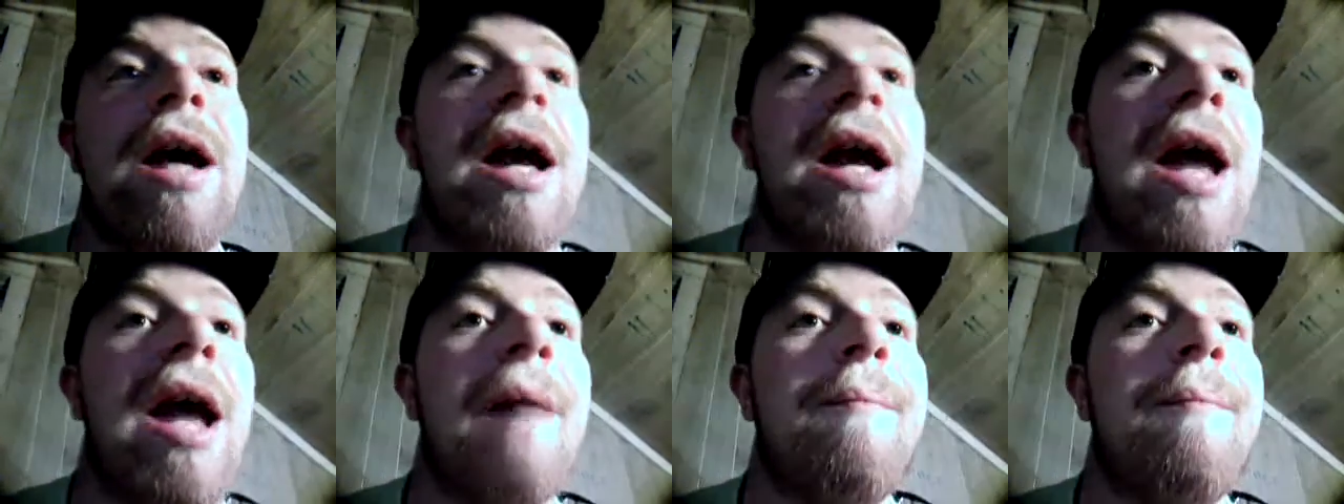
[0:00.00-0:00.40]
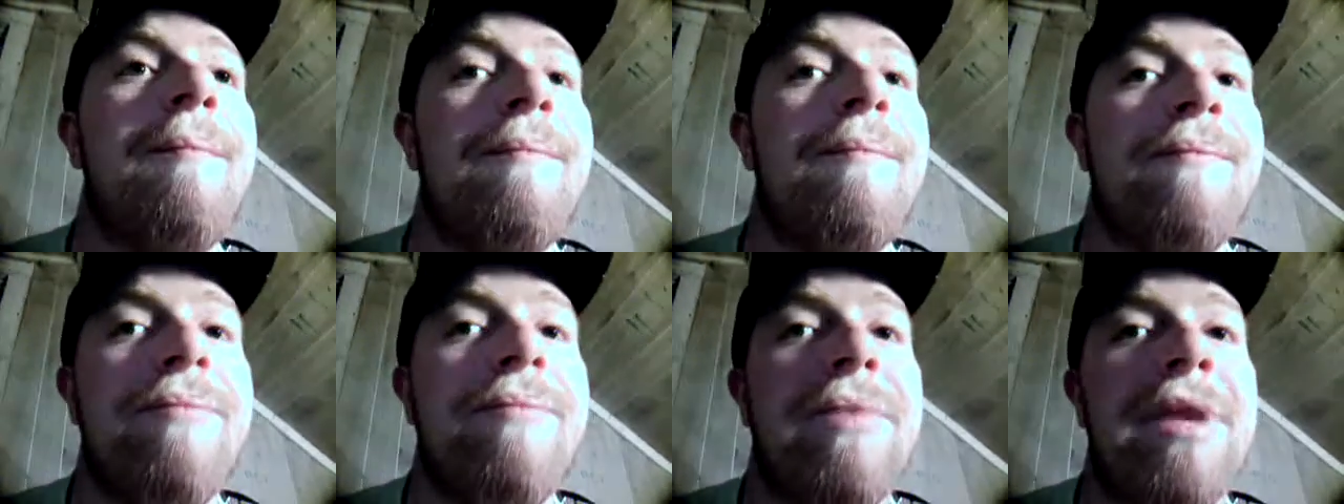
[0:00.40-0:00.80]
And
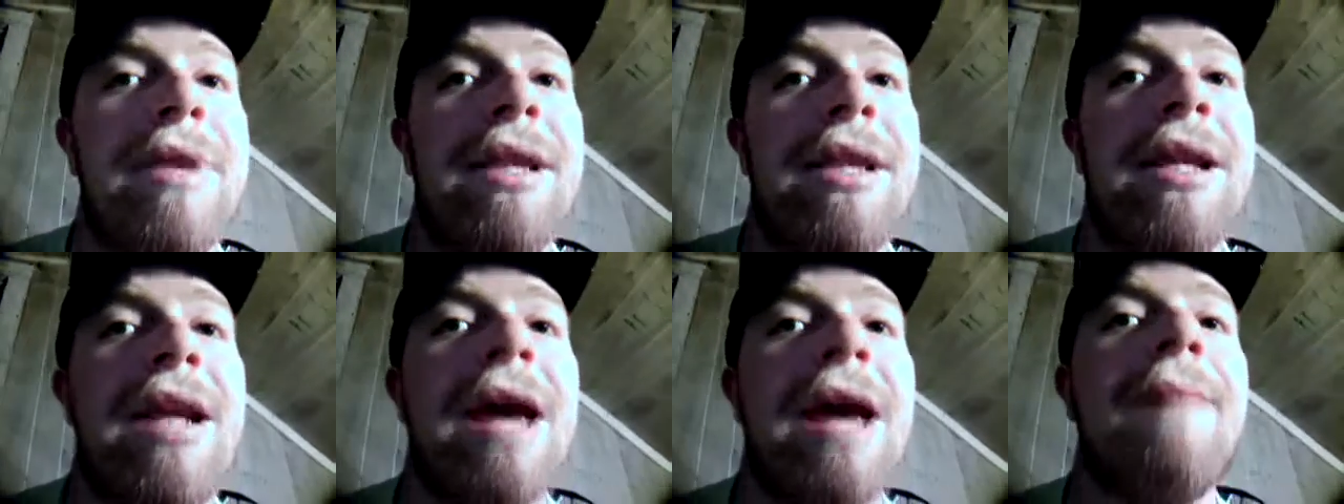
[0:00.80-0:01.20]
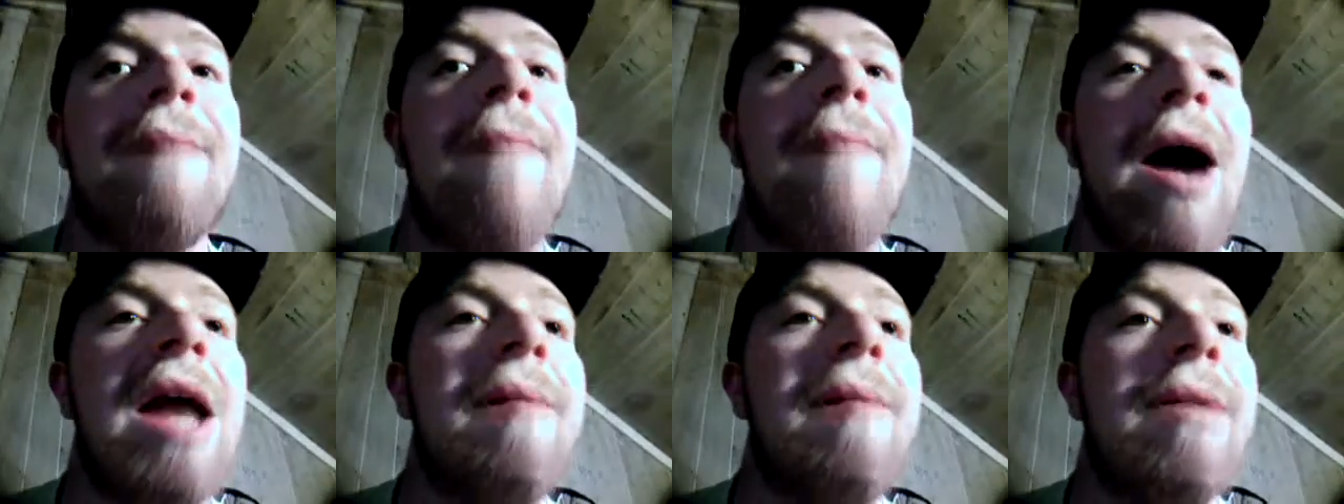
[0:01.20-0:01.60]
the
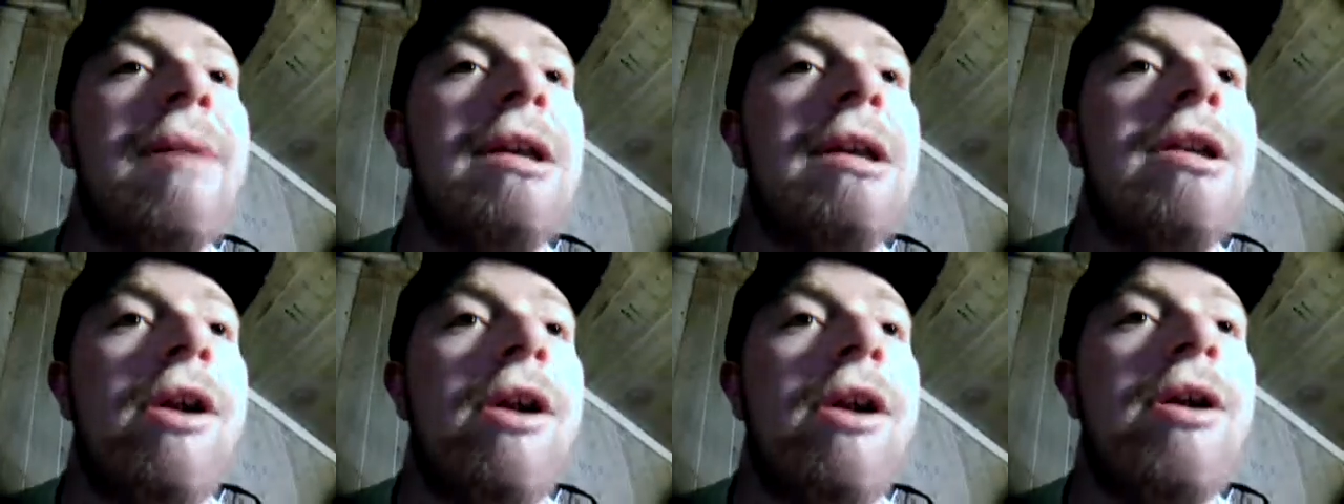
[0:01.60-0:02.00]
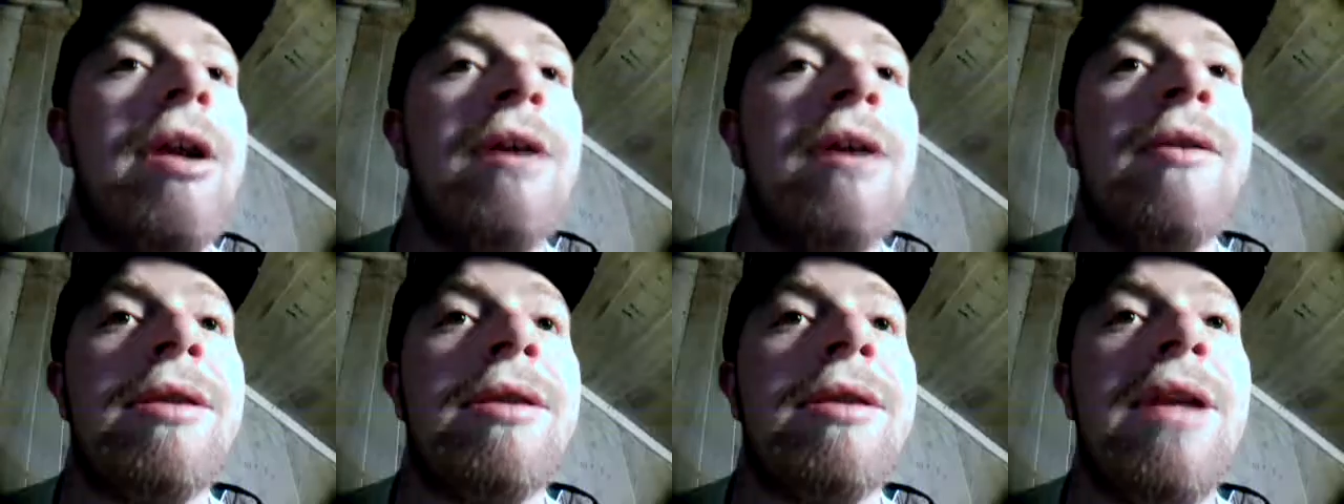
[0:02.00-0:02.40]
date might have been New
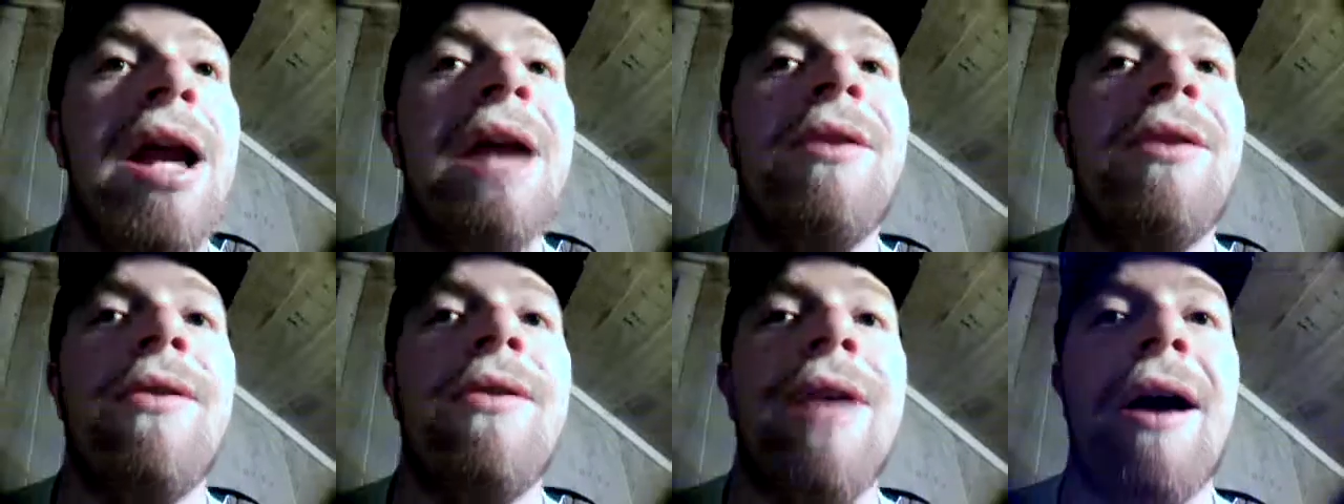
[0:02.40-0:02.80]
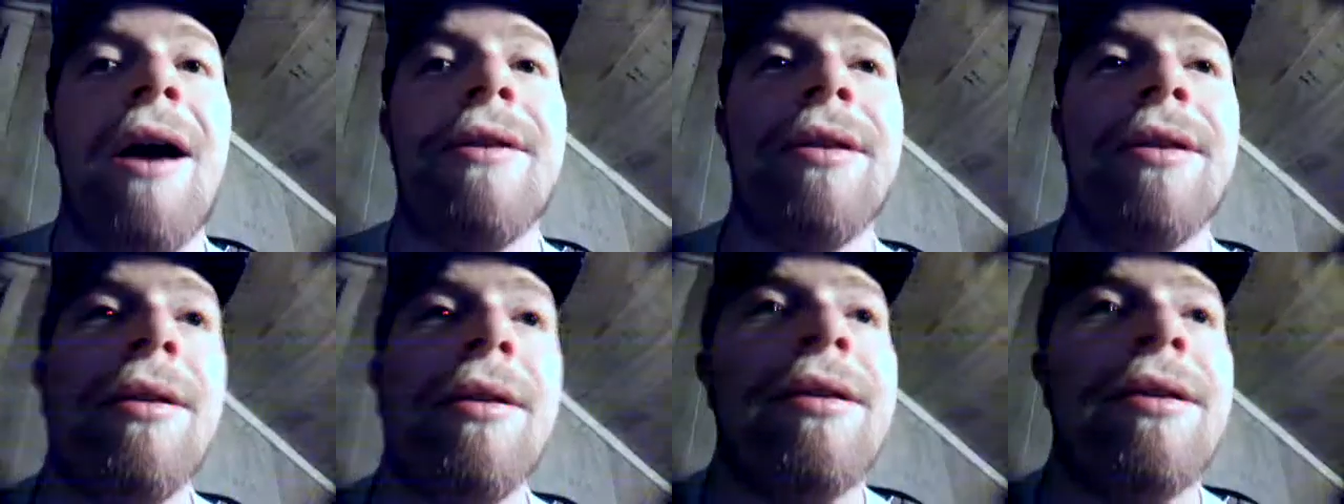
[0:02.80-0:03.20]
Year's Day
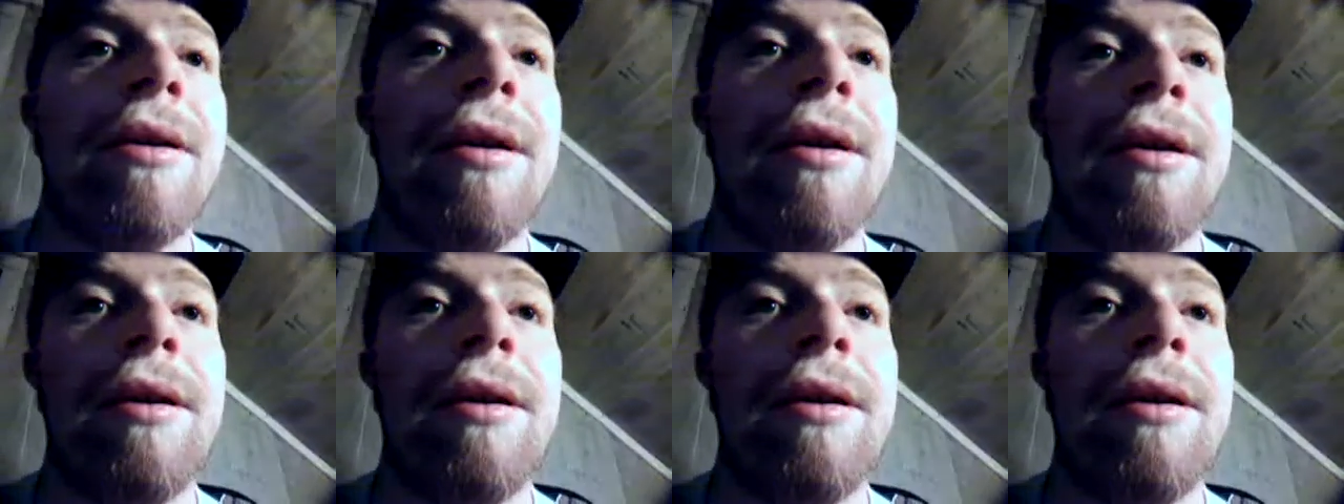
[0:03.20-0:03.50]
2000.